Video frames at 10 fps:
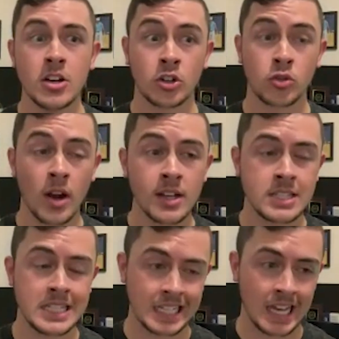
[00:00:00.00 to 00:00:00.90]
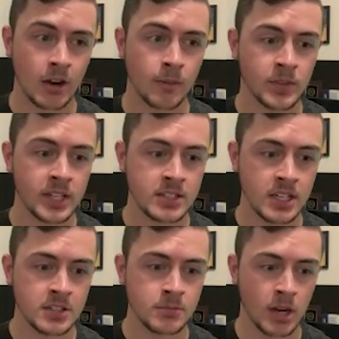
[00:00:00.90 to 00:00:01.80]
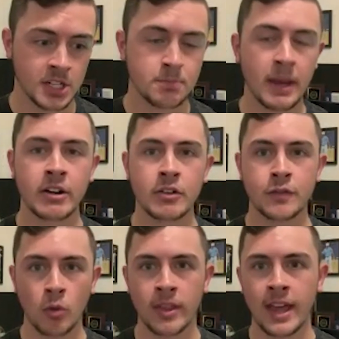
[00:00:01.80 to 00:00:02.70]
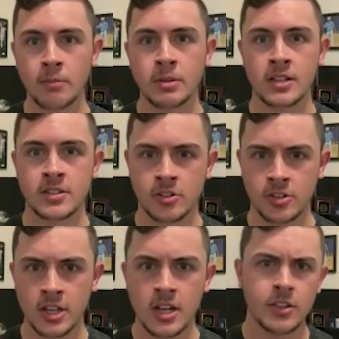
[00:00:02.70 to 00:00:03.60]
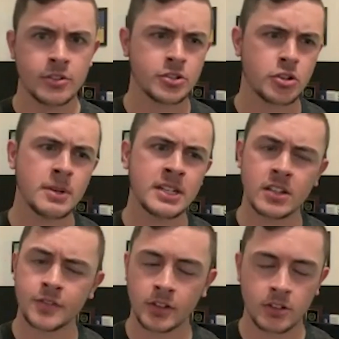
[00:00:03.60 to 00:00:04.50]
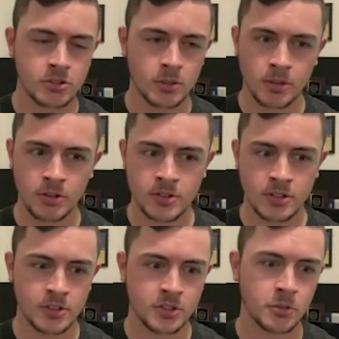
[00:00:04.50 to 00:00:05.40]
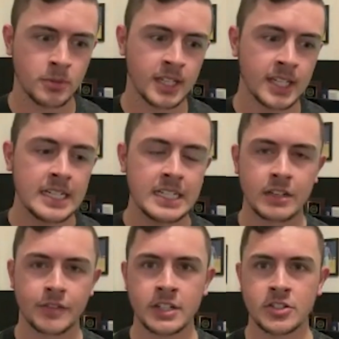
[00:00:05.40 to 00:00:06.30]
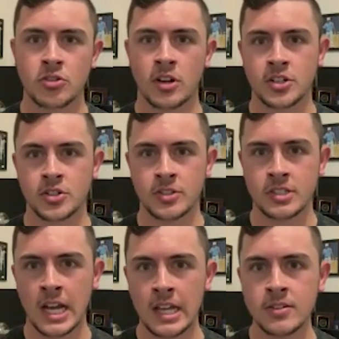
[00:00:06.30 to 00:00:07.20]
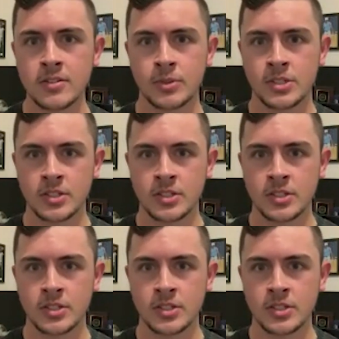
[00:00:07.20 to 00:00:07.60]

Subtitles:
across the account is much better for that, because there's so many different contributors, there's so many different instructional styles, which